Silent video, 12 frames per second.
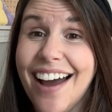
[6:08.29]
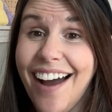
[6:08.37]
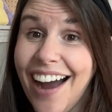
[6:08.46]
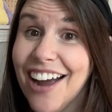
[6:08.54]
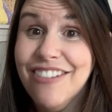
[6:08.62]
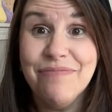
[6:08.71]

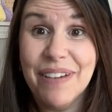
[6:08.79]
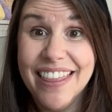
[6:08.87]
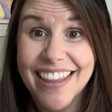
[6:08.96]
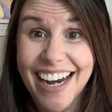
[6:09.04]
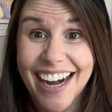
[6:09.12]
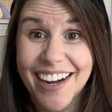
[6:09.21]
I've been
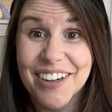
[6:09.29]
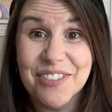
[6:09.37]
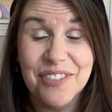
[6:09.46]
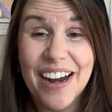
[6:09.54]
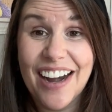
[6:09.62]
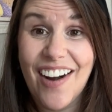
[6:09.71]
there
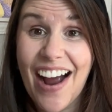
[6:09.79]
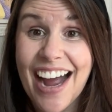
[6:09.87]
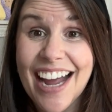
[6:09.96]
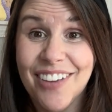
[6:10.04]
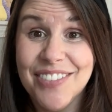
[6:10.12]
where I have